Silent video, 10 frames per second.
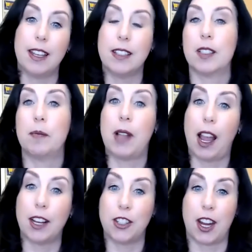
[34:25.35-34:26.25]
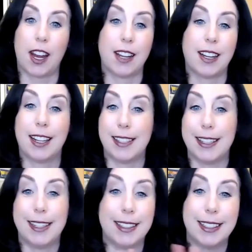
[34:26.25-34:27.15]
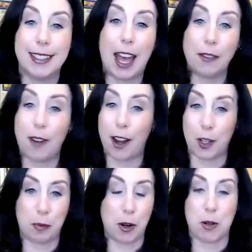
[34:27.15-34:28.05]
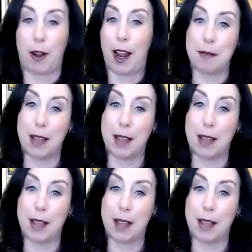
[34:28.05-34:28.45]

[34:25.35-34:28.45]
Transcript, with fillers: in supply chain, he's in a sapphire program,